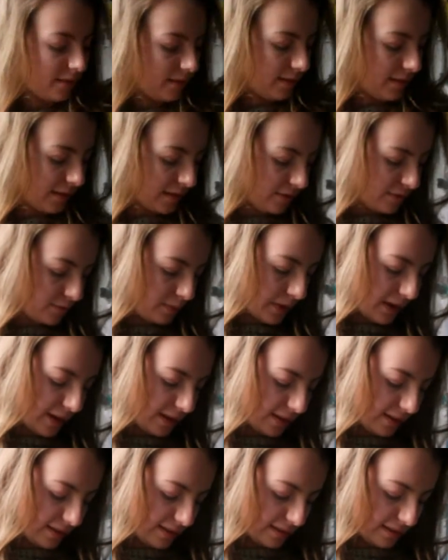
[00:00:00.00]
I've
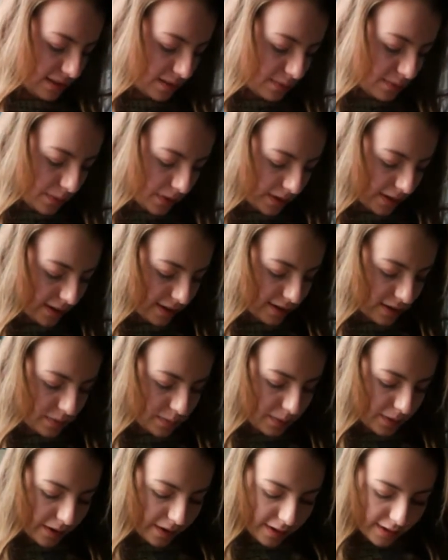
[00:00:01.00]
been inspired
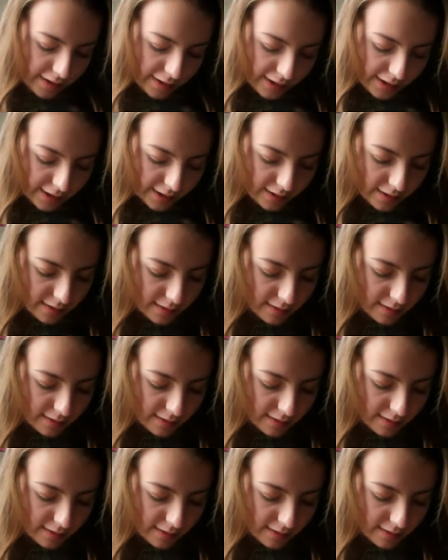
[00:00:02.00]
by,